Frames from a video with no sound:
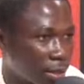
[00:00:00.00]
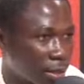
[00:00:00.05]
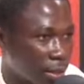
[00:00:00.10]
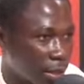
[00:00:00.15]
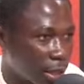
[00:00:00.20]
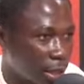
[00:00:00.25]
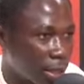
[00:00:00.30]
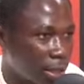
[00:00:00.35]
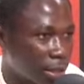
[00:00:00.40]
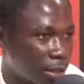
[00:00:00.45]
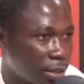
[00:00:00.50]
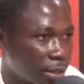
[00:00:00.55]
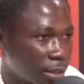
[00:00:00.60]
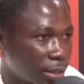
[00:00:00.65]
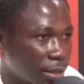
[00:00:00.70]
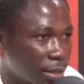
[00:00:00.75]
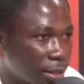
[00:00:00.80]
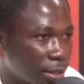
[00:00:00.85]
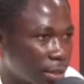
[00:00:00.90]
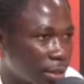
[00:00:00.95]
Yes.
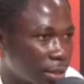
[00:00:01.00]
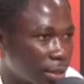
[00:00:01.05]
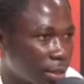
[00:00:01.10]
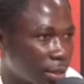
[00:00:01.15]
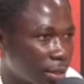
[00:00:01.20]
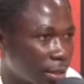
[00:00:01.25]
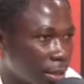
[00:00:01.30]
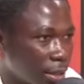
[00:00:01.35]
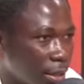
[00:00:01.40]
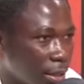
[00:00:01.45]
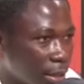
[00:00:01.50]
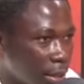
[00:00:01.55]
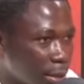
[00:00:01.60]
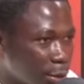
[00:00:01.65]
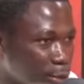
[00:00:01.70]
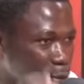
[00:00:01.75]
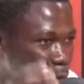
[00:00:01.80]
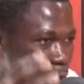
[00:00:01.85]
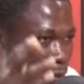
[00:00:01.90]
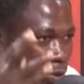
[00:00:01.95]
And
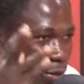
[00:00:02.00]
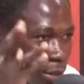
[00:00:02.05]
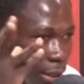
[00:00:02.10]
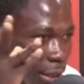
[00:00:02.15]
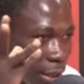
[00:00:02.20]
we answer.